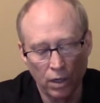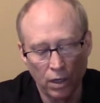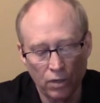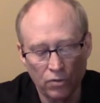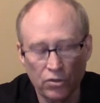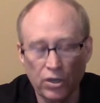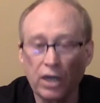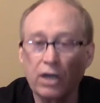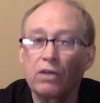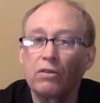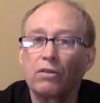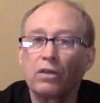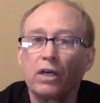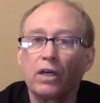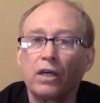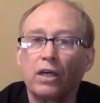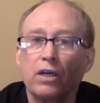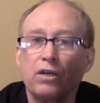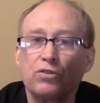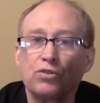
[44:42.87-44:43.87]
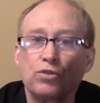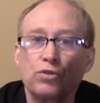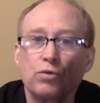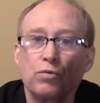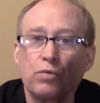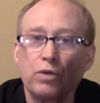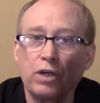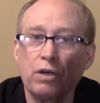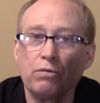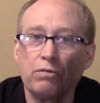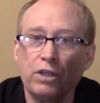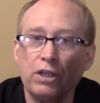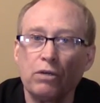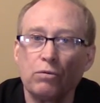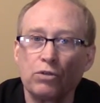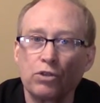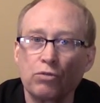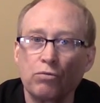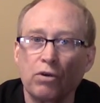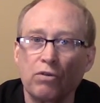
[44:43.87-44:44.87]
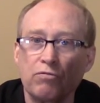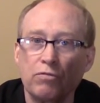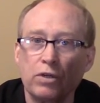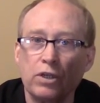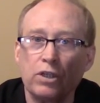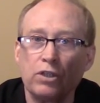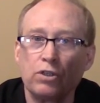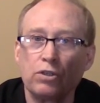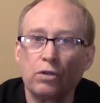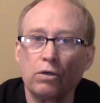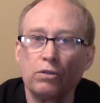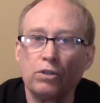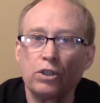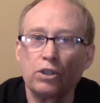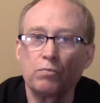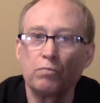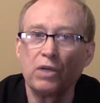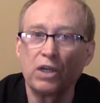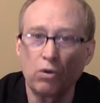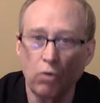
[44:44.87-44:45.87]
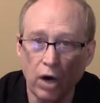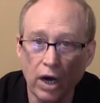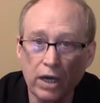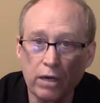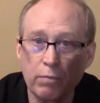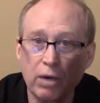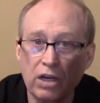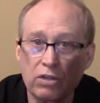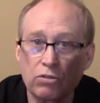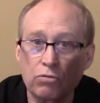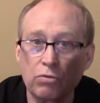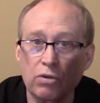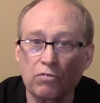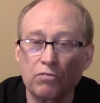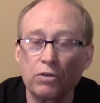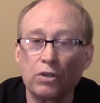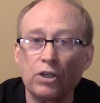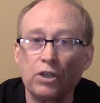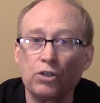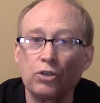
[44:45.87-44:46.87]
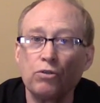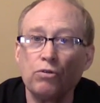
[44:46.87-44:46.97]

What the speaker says: Second thing is, we don't deal with square footage, so just be quiet about square footage.